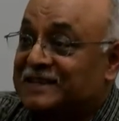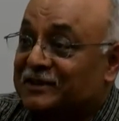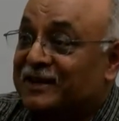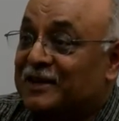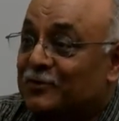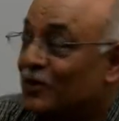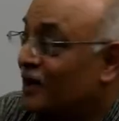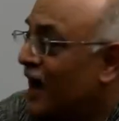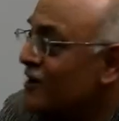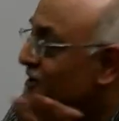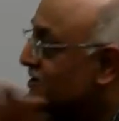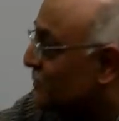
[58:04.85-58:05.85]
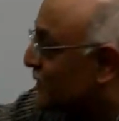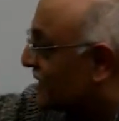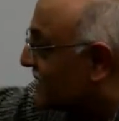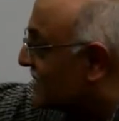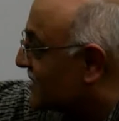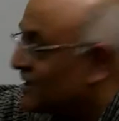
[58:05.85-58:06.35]
okay, were hundreds of
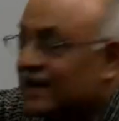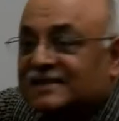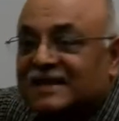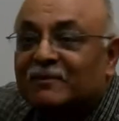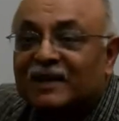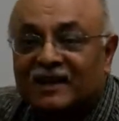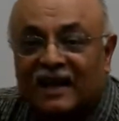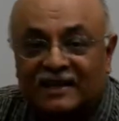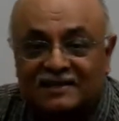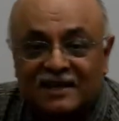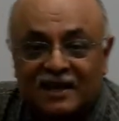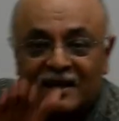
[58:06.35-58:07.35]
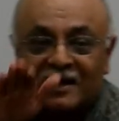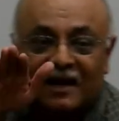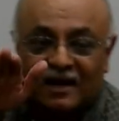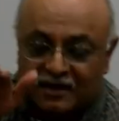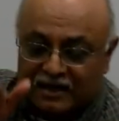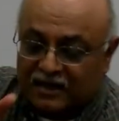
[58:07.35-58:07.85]
workers on assembly lines
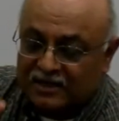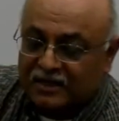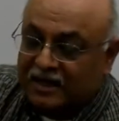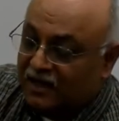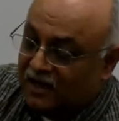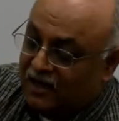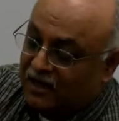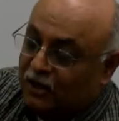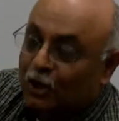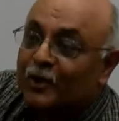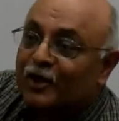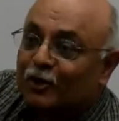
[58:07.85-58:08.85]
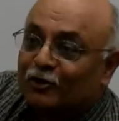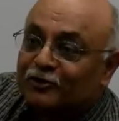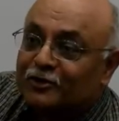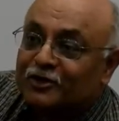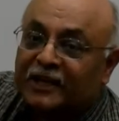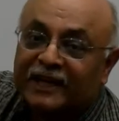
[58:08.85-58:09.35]
uh, gluing on
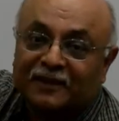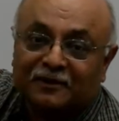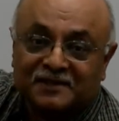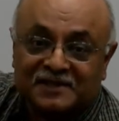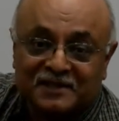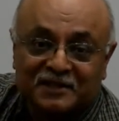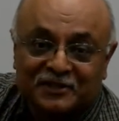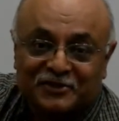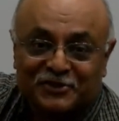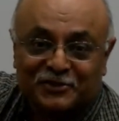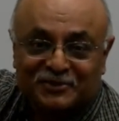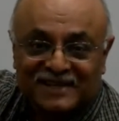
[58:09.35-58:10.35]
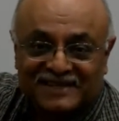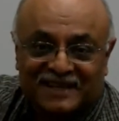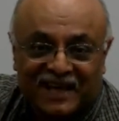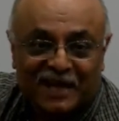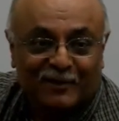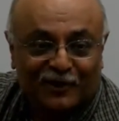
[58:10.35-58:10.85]
heels to shoes as they
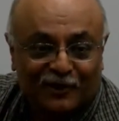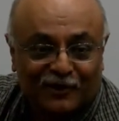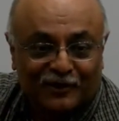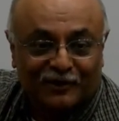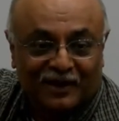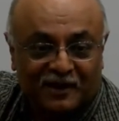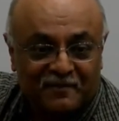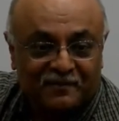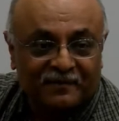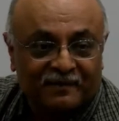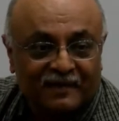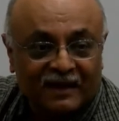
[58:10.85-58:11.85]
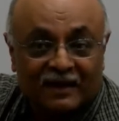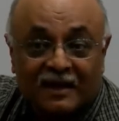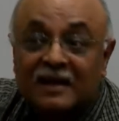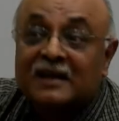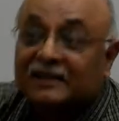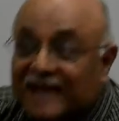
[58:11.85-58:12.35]
came along, okay?
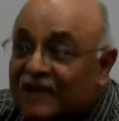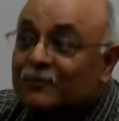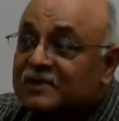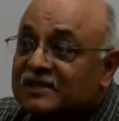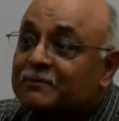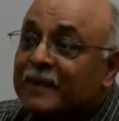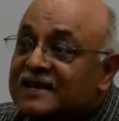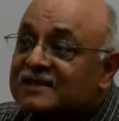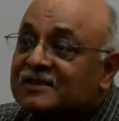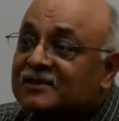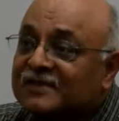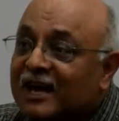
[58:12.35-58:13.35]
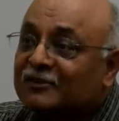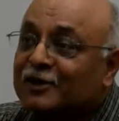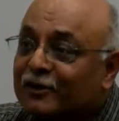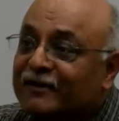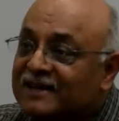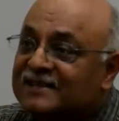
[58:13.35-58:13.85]
That was the basis of South
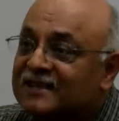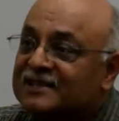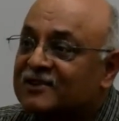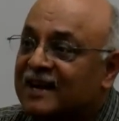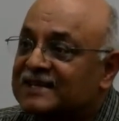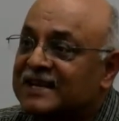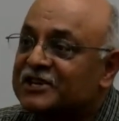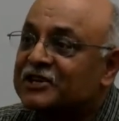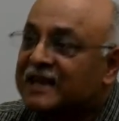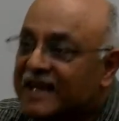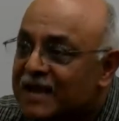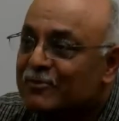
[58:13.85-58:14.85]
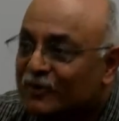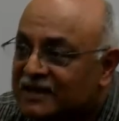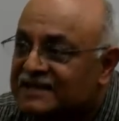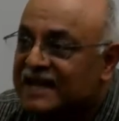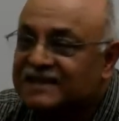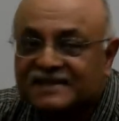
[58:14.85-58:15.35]
Korea's industrialization,
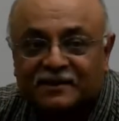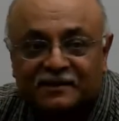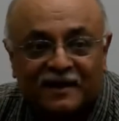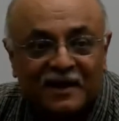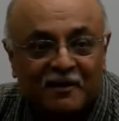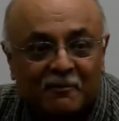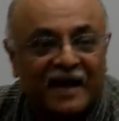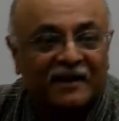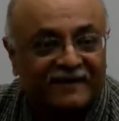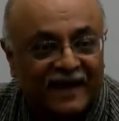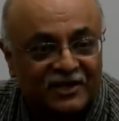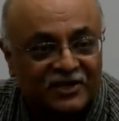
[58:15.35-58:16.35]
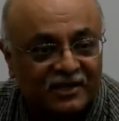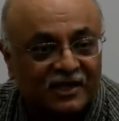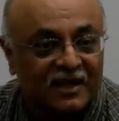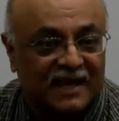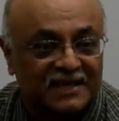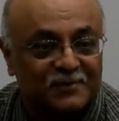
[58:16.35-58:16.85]
labor-intensive manufactured
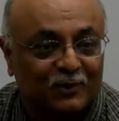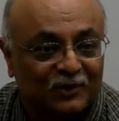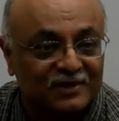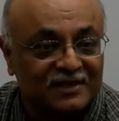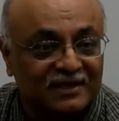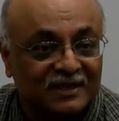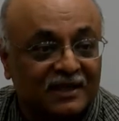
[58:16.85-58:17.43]
exports.